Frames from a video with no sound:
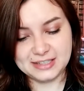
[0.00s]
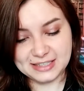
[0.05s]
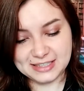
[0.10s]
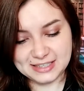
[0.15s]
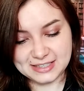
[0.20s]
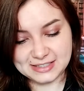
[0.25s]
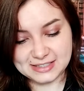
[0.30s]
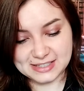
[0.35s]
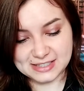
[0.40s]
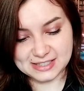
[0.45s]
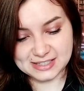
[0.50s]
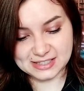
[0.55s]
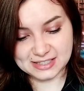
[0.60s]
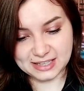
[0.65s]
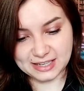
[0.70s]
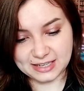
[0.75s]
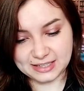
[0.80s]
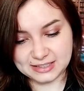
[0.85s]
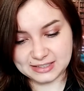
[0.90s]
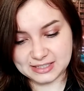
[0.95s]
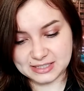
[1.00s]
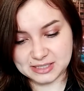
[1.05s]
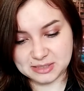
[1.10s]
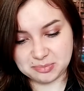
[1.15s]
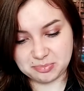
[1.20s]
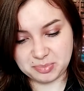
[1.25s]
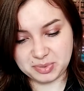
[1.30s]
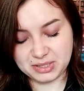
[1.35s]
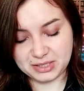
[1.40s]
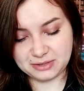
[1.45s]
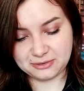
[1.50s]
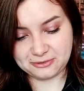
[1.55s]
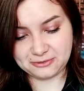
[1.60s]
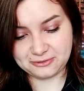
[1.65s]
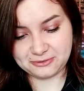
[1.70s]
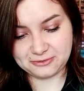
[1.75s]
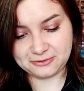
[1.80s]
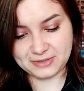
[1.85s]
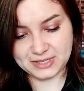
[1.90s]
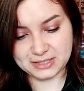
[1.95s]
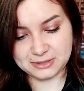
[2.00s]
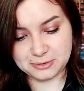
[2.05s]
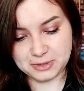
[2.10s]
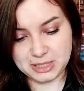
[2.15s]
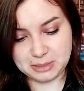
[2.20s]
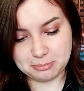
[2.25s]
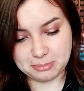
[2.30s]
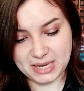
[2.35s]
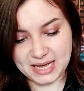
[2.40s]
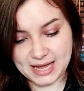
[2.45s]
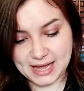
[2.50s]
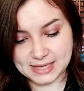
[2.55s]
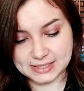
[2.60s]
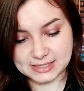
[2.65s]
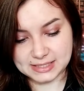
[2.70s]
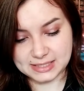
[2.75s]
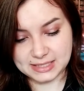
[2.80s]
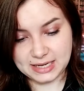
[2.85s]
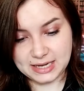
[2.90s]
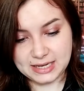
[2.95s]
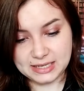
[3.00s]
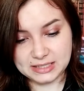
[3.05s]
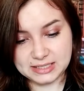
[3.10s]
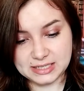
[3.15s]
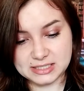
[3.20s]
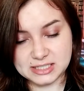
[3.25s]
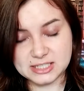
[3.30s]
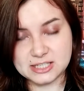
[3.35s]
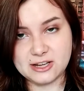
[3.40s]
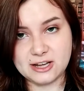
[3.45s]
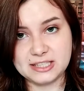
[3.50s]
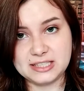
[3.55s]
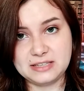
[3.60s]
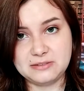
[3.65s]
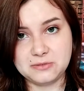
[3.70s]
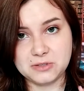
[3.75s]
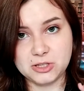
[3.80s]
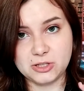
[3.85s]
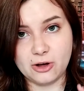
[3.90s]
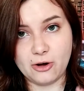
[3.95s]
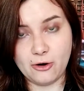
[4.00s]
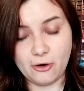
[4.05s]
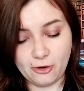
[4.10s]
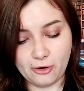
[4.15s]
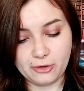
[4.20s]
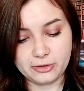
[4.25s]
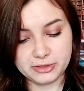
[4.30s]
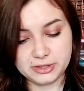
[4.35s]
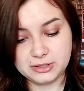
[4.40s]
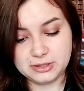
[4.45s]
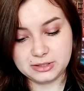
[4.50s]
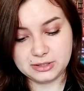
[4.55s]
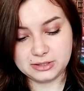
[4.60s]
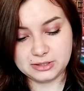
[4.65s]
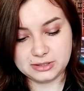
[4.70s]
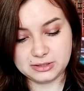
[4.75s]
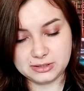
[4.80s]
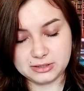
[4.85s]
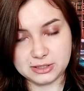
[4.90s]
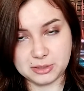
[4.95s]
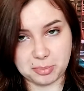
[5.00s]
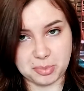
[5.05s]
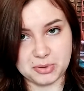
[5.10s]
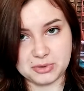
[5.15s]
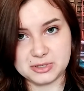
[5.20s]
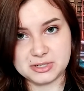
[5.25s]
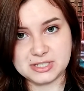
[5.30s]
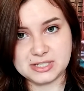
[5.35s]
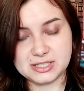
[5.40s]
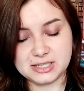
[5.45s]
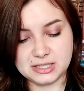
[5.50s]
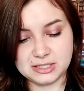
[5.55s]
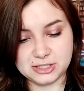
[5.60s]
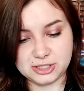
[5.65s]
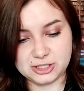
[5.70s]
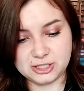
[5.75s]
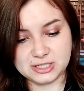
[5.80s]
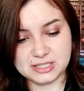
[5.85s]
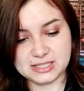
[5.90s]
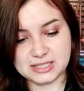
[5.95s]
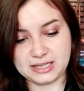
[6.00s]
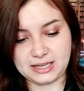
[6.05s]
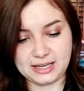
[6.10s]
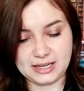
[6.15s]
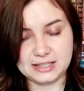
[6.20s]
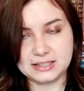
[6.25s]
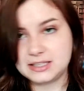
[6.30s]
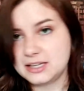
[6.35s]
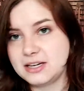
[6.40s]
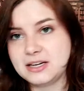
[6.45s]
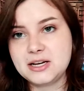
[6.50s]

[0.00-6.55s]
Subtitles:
It's like this big feathery mask that's not even on the person. It's just, again,